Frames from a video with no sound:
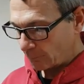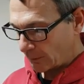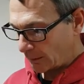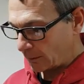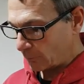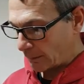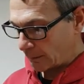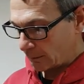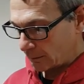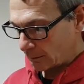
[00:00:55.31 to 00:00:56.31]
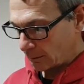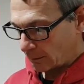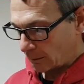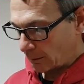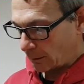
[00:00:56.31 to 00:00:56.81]
But anyway,
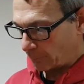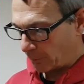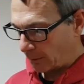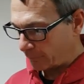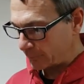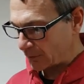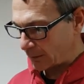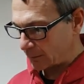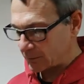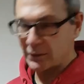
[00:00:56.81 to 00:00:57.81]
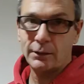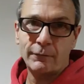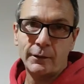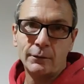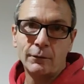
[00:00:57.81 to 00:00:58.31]
apart from taking the
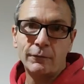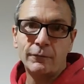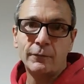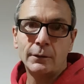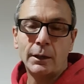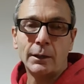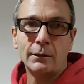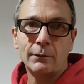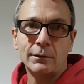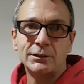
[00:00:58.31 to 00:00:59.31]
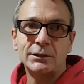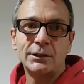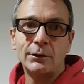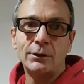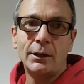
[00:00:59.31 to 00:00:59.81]
cellophane off, I can honestly
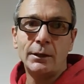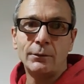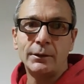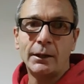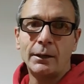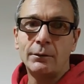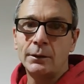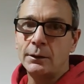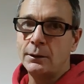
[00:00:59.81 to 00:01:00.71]
tell you here and now